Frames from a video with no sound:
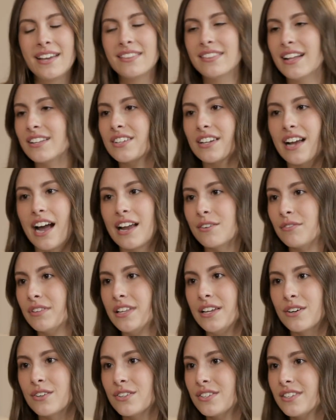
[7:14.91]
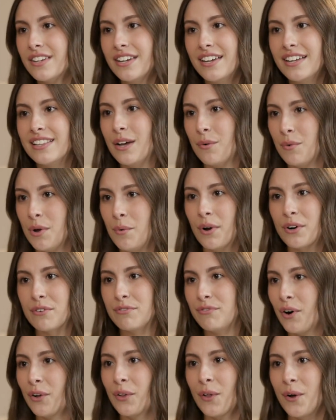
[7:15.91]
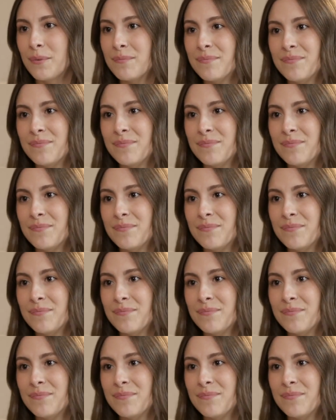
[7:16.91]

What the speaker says: That's the kind of leaders that we want to follow.